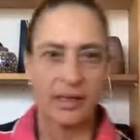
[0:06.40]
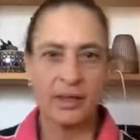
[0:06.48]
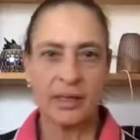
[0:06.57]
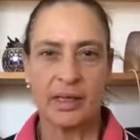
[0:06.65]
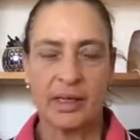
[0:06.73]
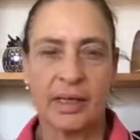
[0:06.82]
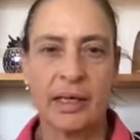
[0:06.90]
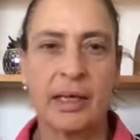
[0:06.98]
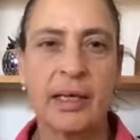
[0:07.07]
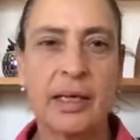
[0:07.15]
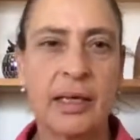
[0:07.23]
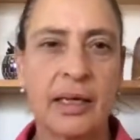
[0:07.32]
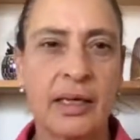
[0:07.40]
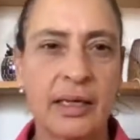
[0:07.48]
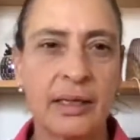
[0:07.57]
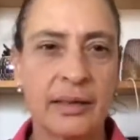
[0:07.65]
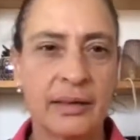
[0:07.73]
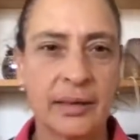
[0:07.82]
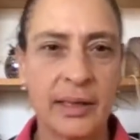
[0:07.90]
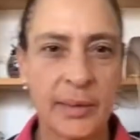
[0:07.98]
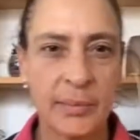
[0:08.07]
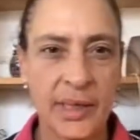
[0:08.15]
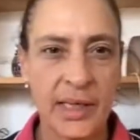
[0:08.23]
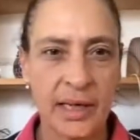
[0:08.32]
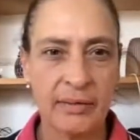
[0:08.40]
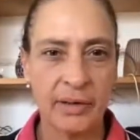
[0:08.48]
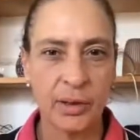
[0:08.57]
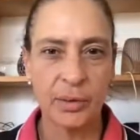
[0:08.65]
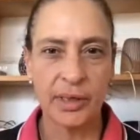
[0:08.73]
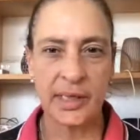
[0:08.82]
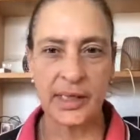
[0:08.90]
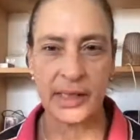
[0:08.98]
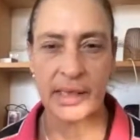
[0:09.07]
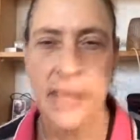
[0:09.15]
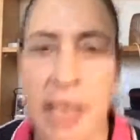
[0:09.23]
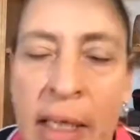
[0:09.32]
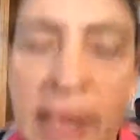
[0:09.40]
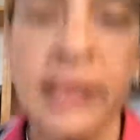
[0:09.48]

Okay, let me have a looky here.